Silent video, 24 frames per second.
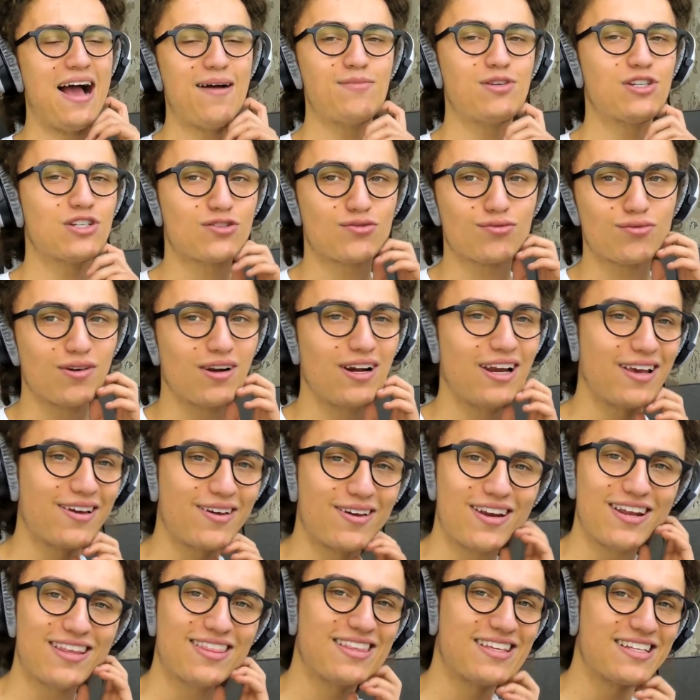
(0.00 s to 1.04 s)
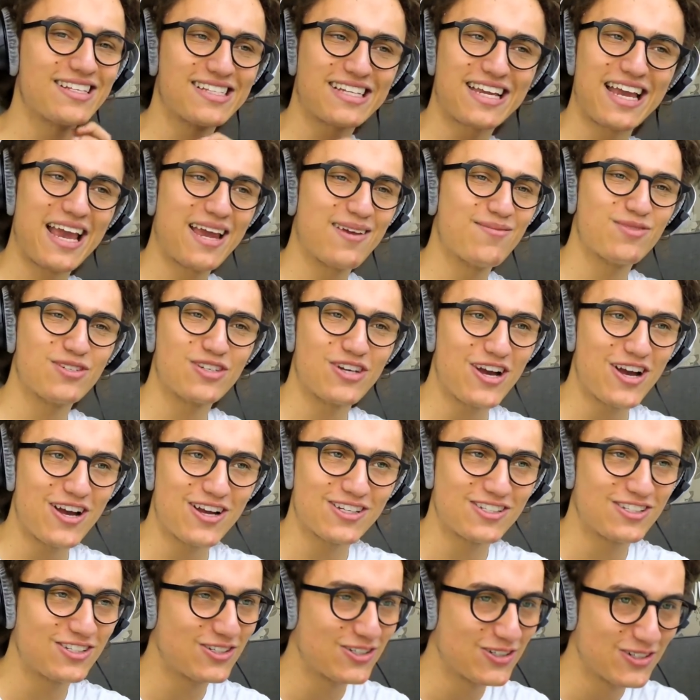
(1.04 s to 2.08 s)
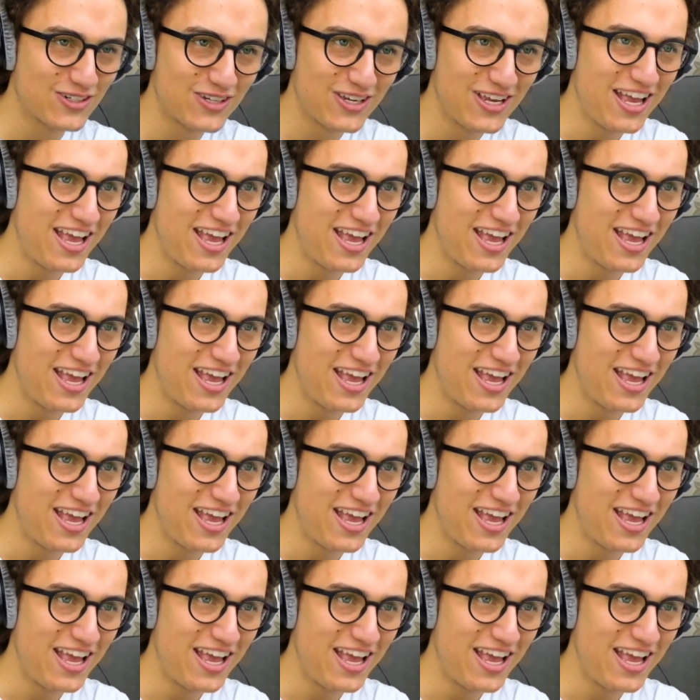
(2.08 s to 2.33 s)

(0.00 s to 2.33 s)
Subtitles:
I'm just really good at this game, Josh.